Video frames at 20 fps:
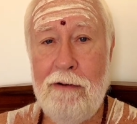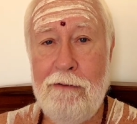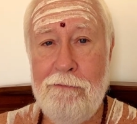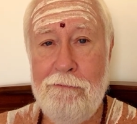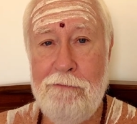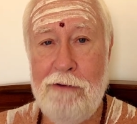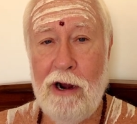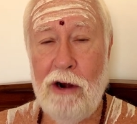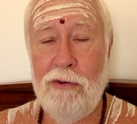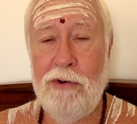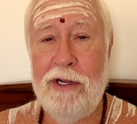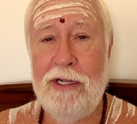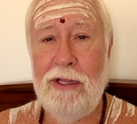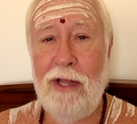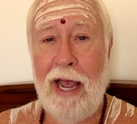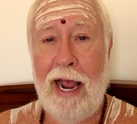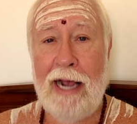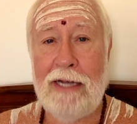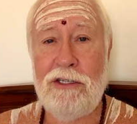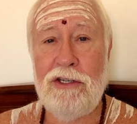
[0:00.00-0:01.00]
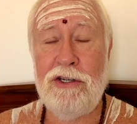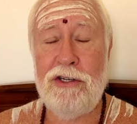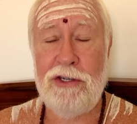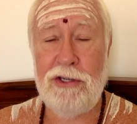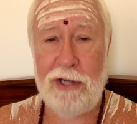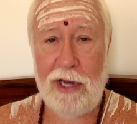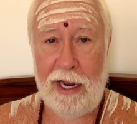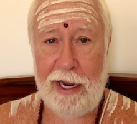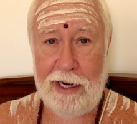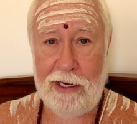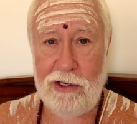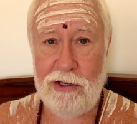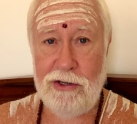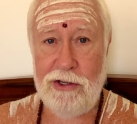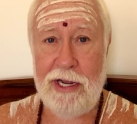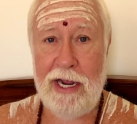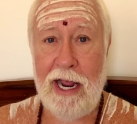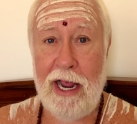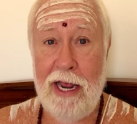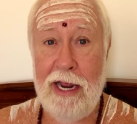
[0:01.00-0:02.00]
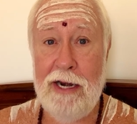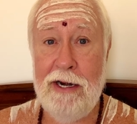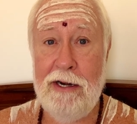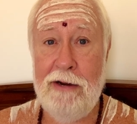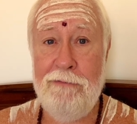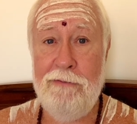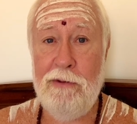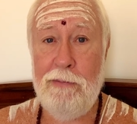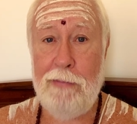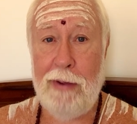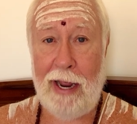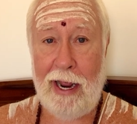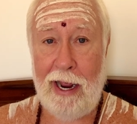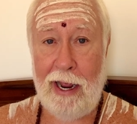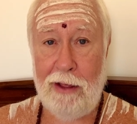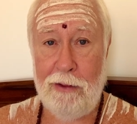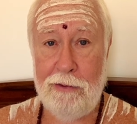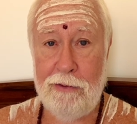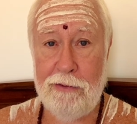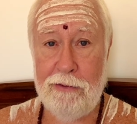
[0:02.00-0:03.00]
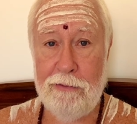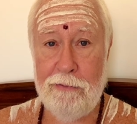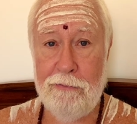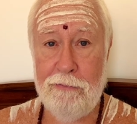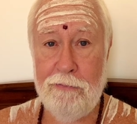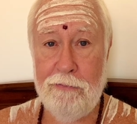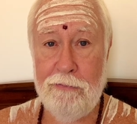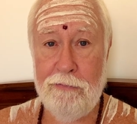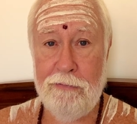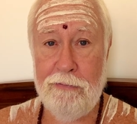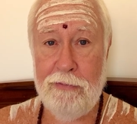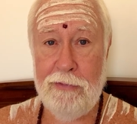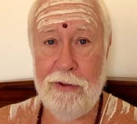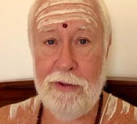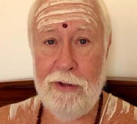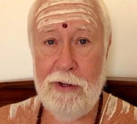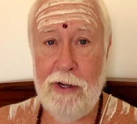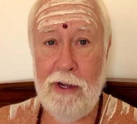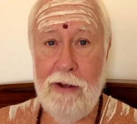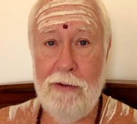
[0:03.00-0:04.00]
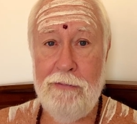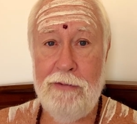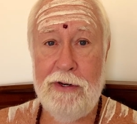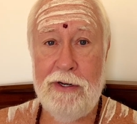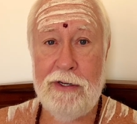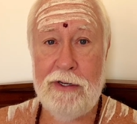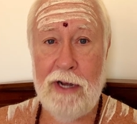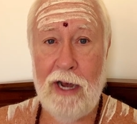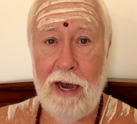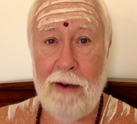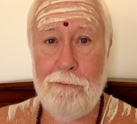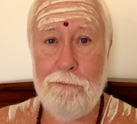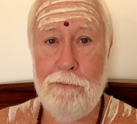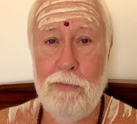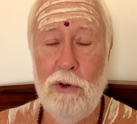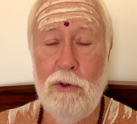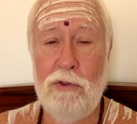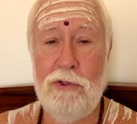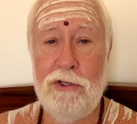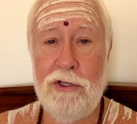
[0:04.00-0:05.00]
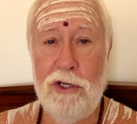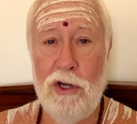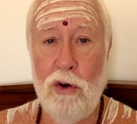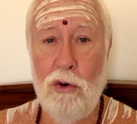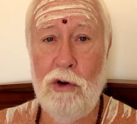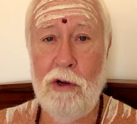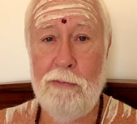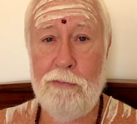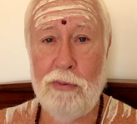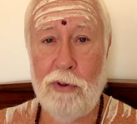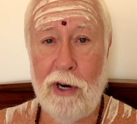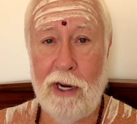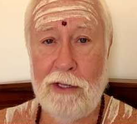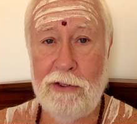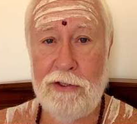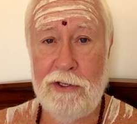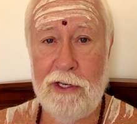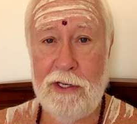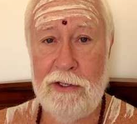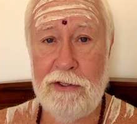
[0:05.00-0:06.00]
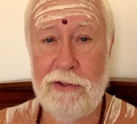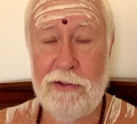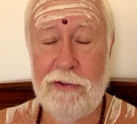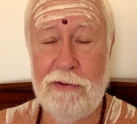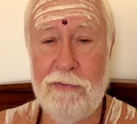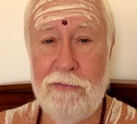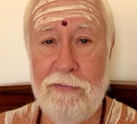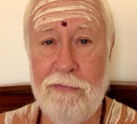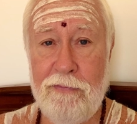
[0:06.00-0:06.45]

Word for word: very last stage, the end of the path, the topmost yoga process.